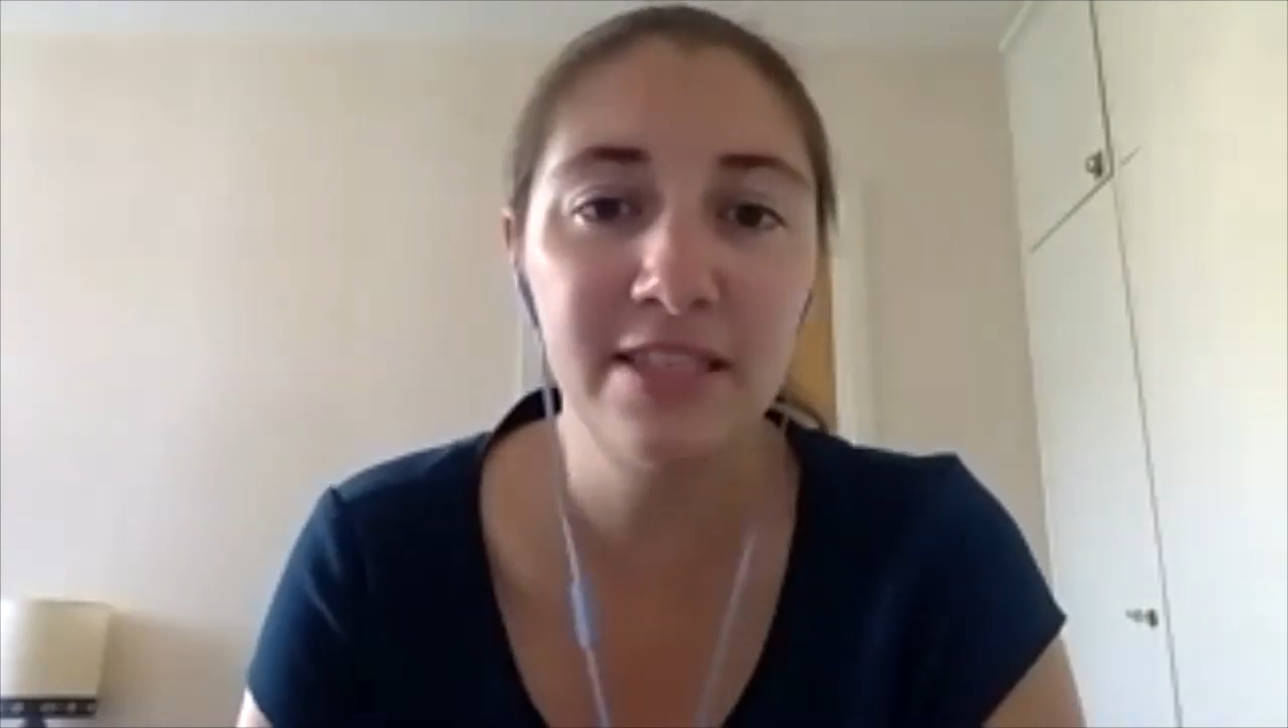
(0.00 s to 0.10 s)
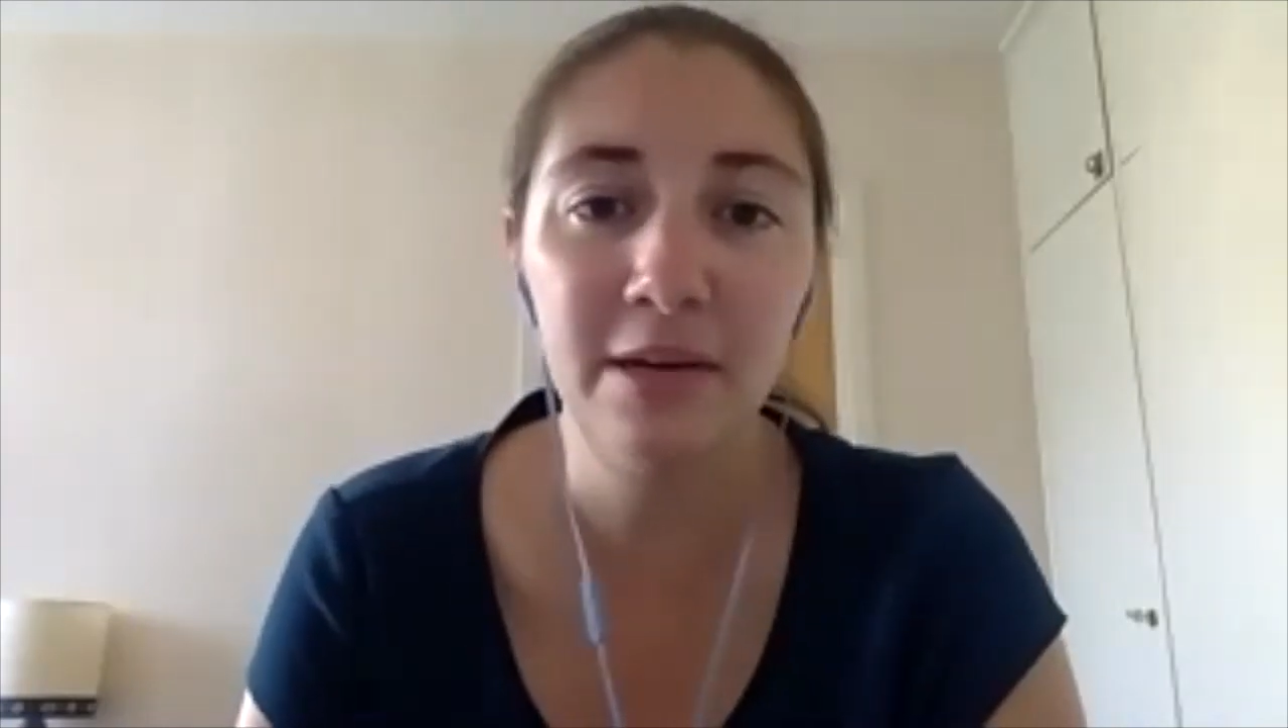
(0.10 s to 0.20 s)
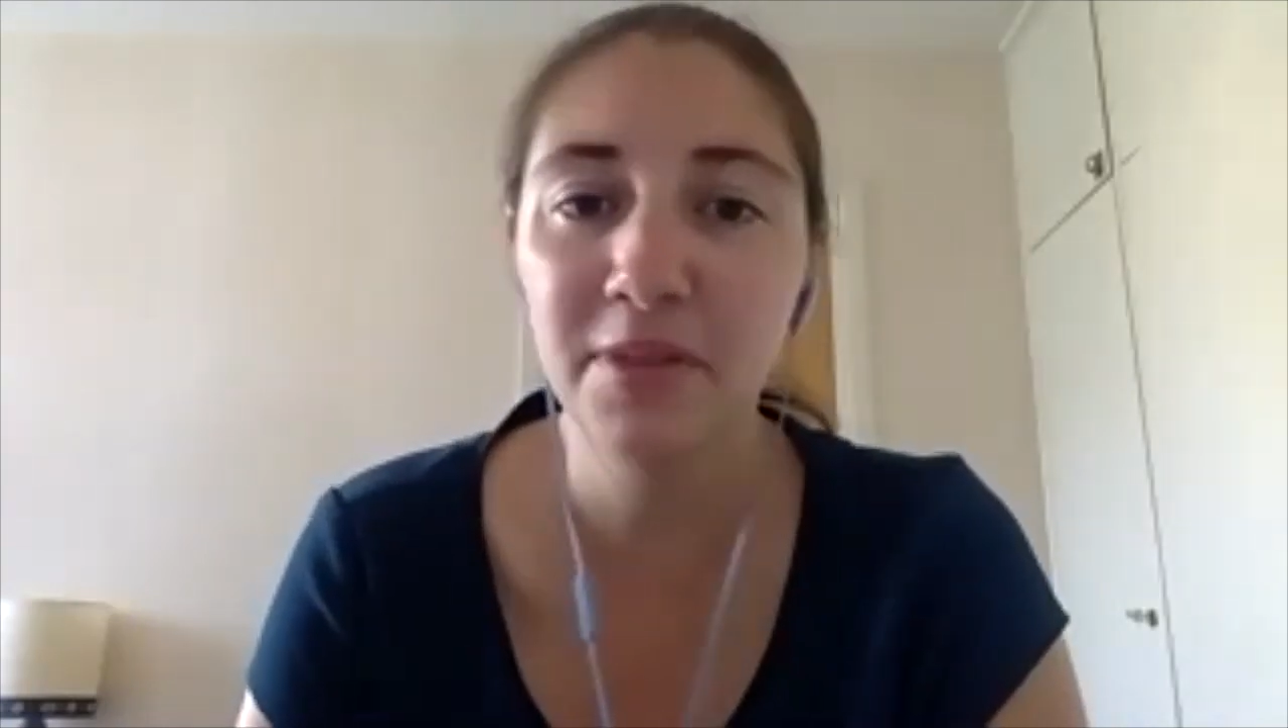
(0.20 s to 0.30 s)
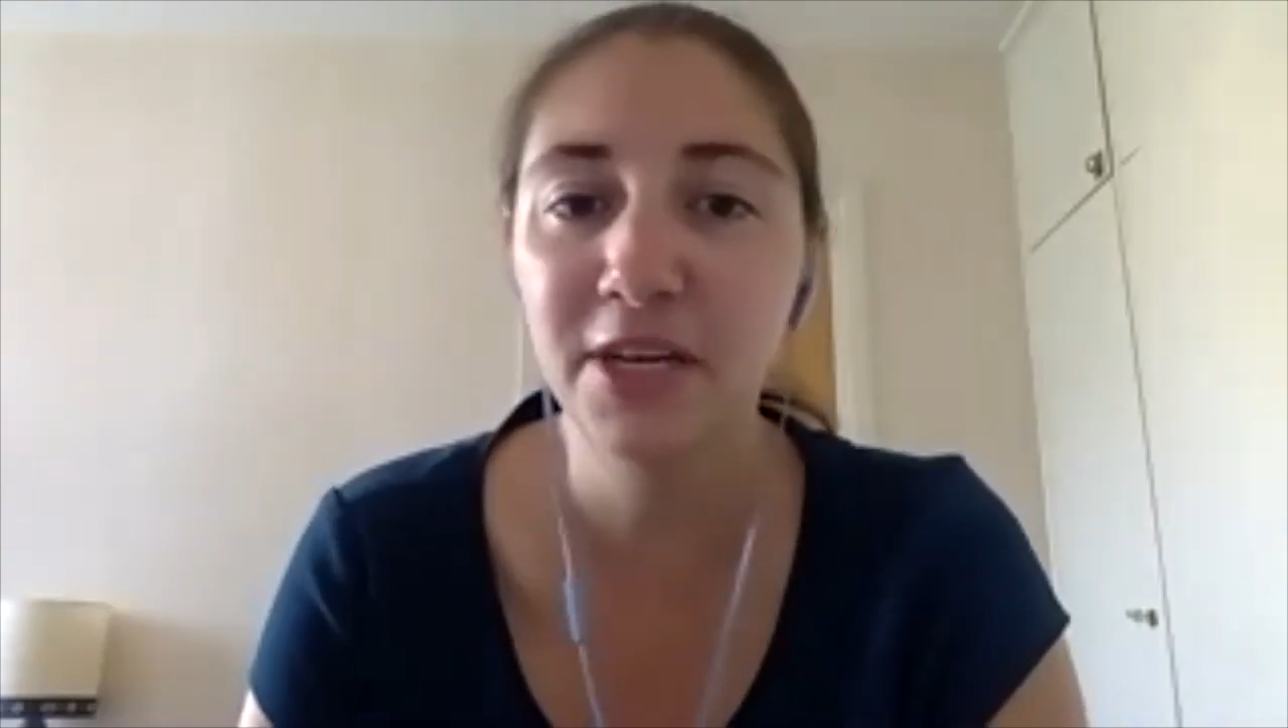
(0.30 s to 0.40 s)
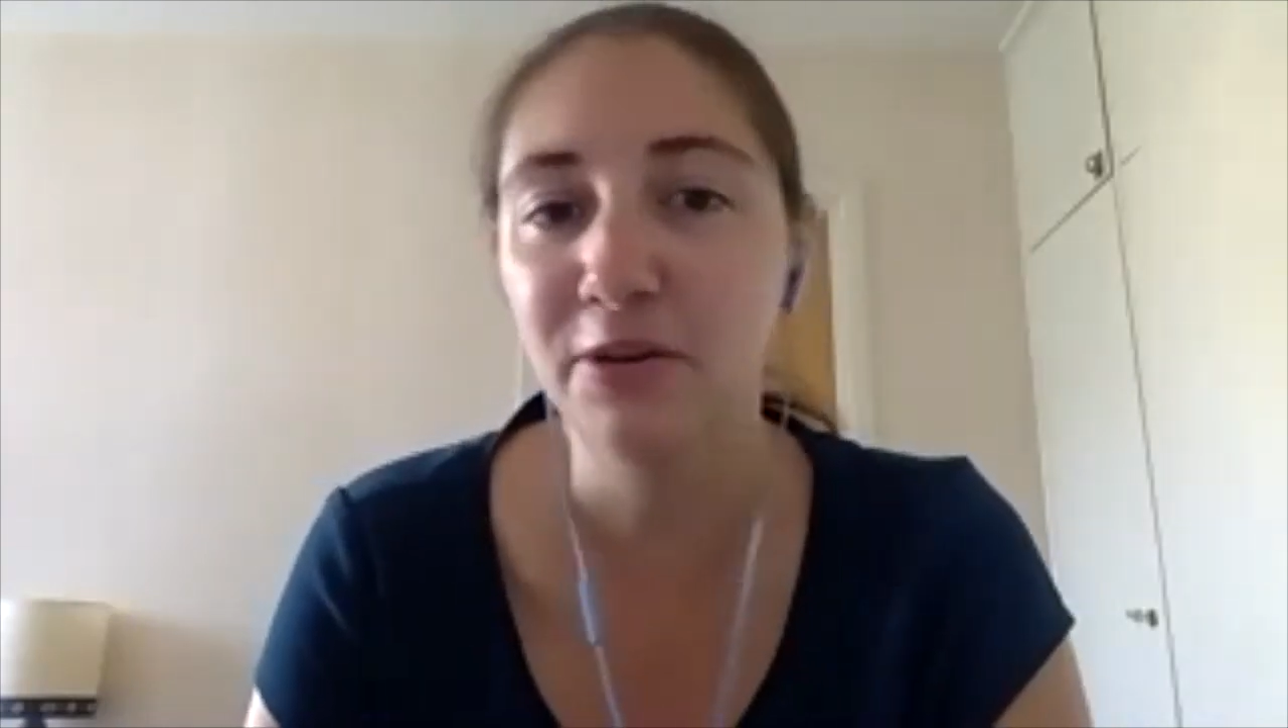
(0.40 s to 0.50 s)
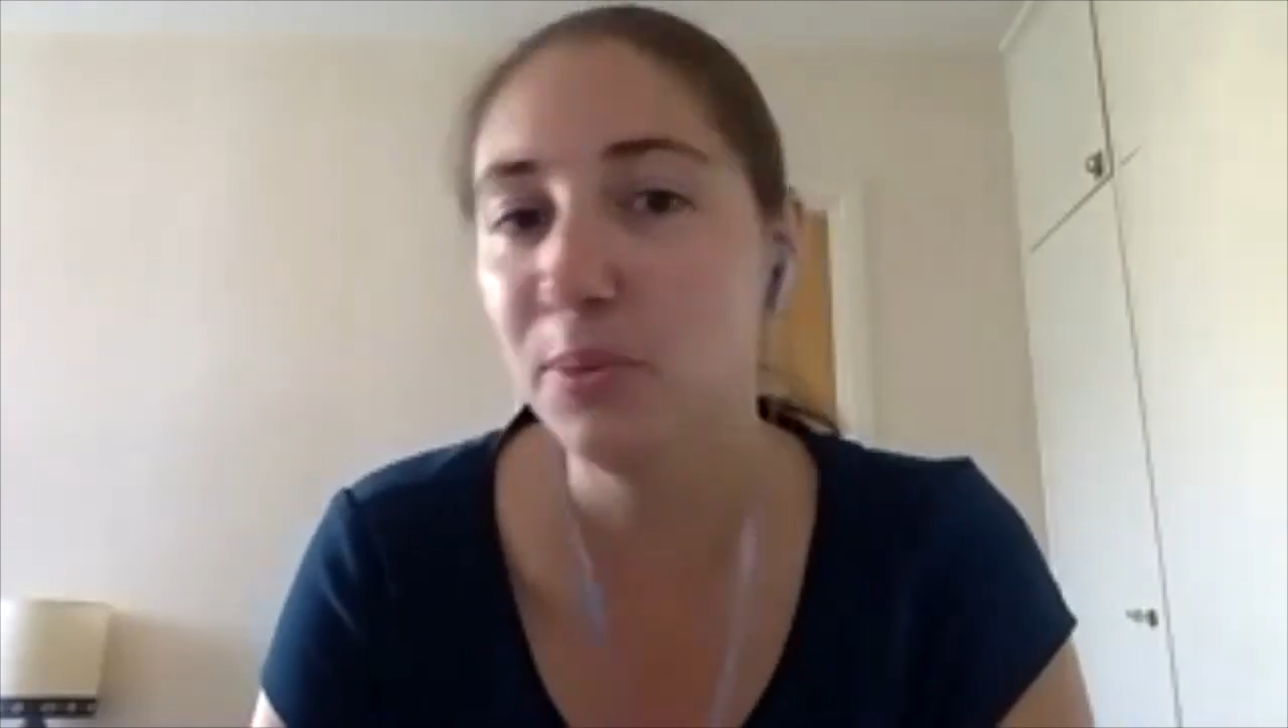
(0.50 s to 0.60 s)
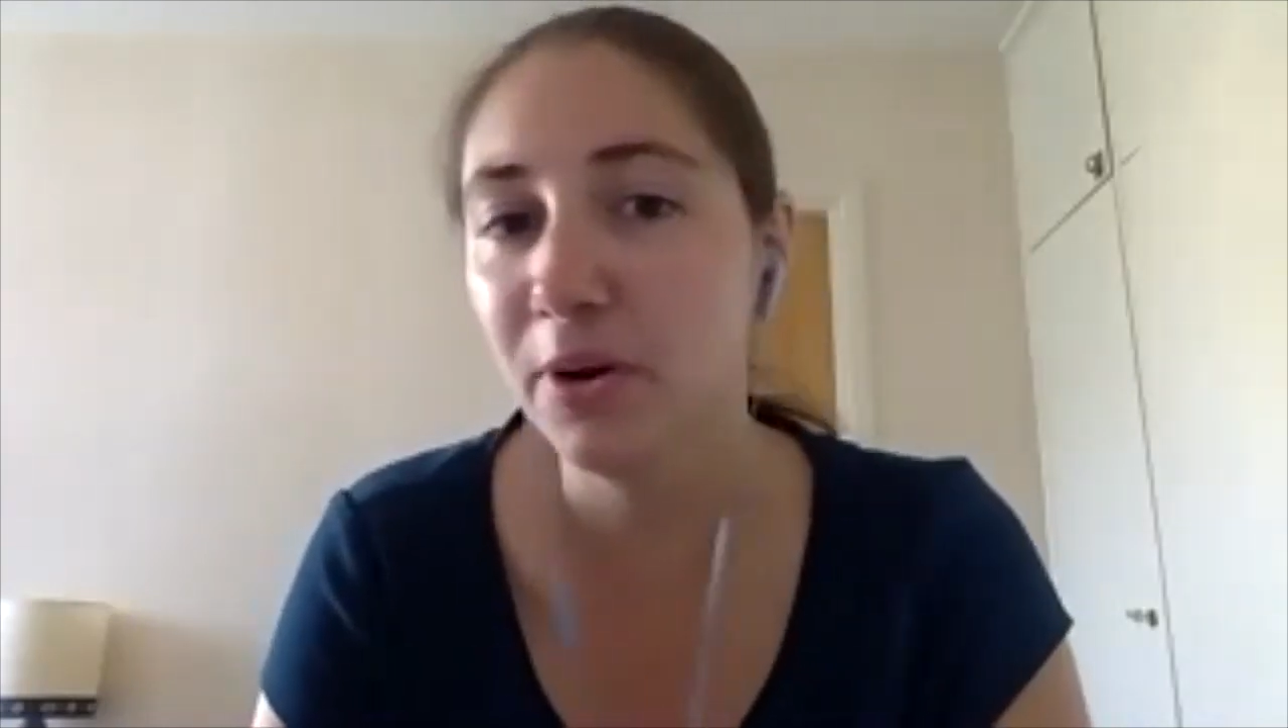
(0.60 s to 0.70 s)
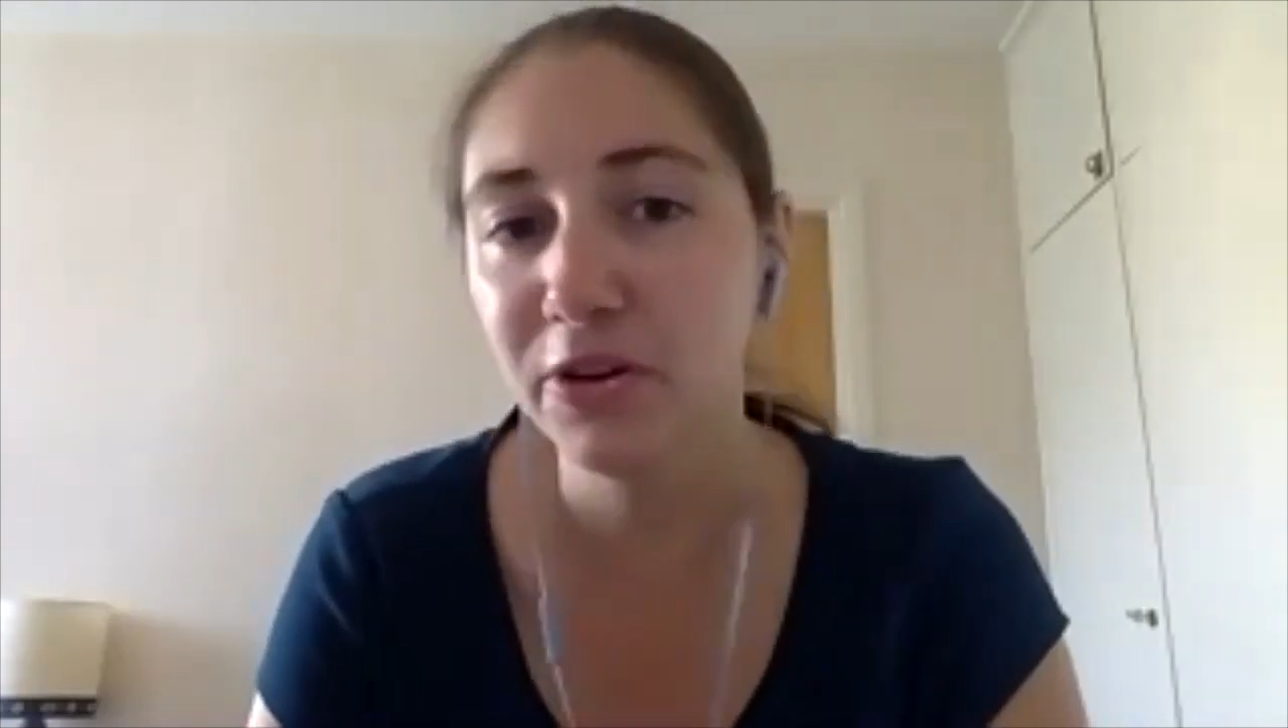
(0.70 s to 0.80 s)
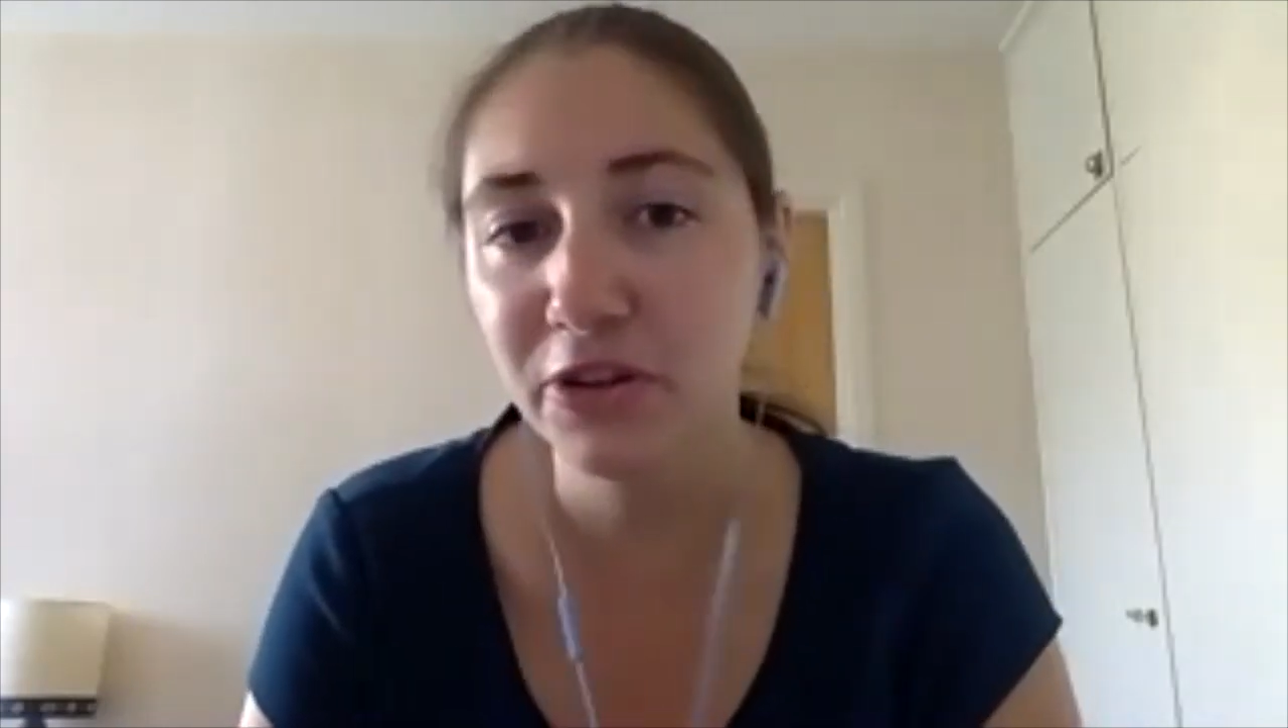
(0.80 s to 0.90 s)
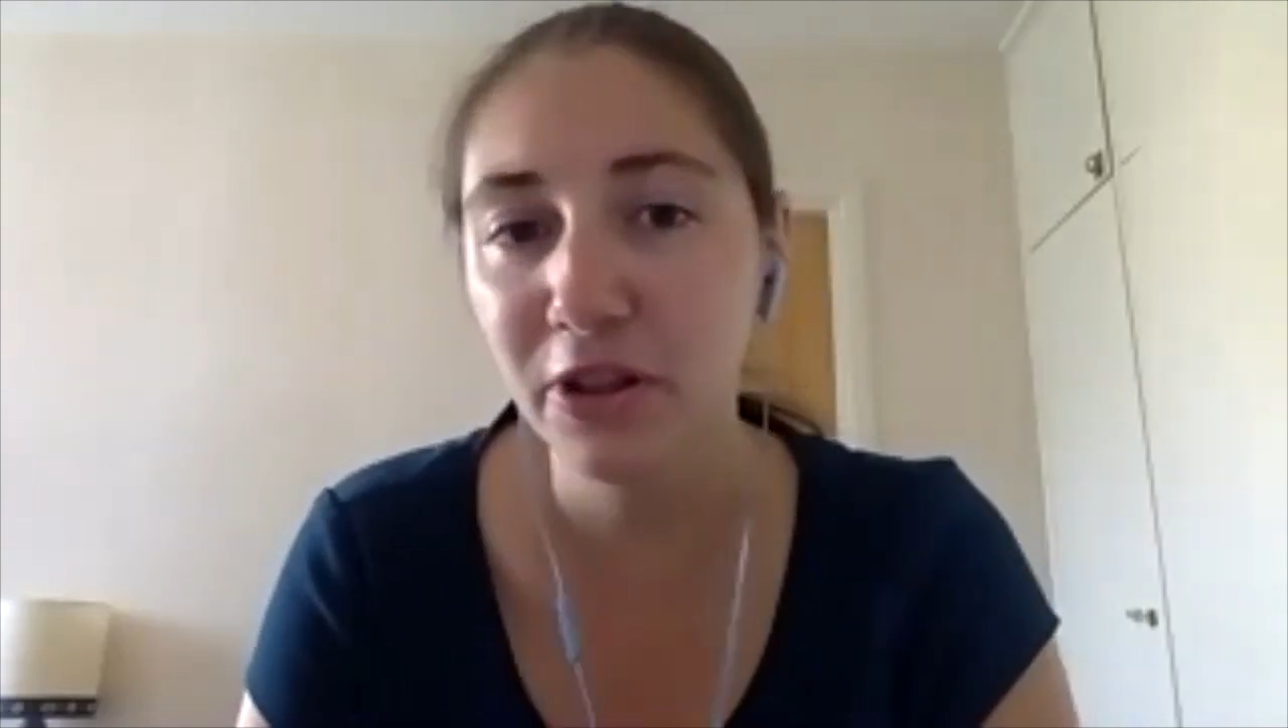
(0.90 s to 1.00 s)
something or
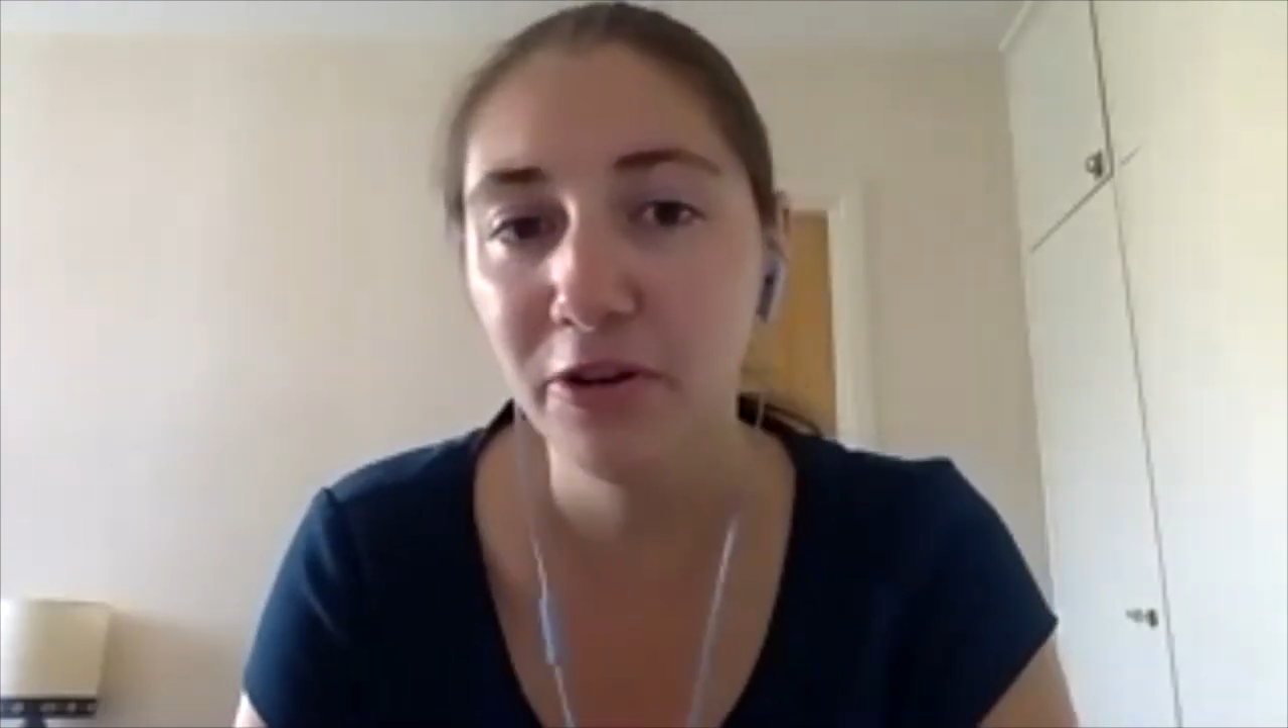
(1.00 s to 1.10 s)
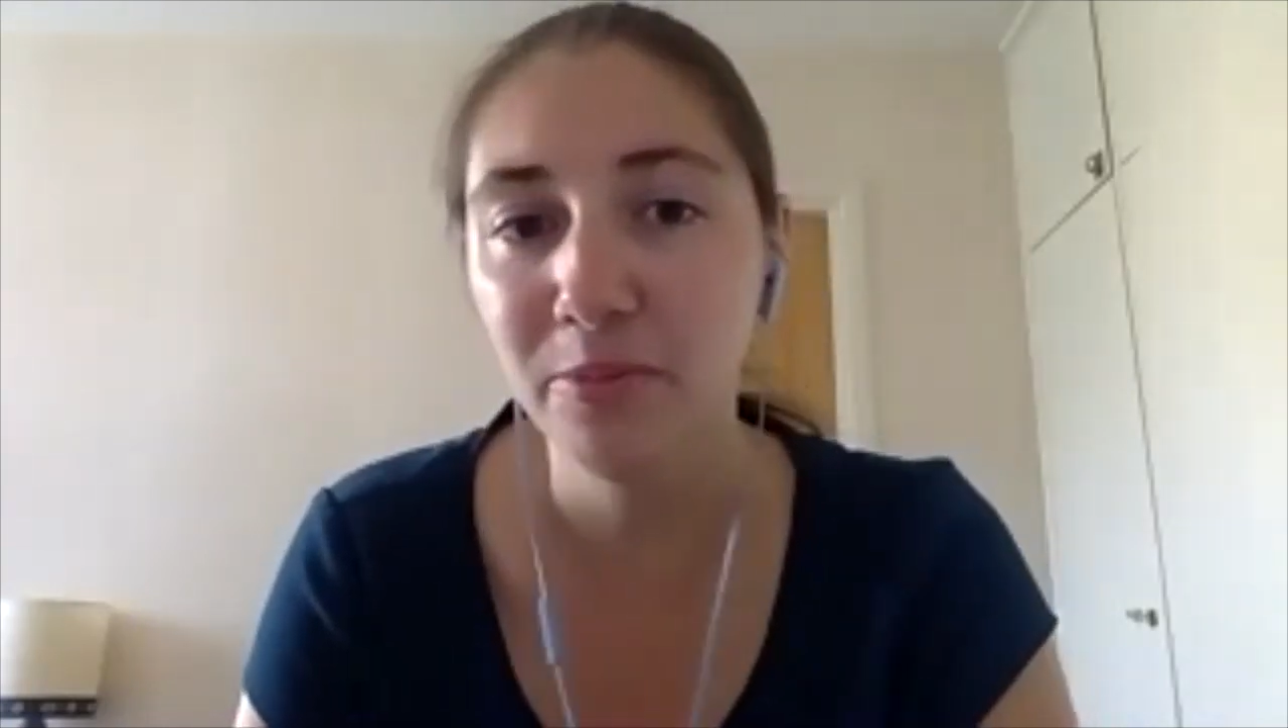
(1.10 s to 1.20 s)
want to learn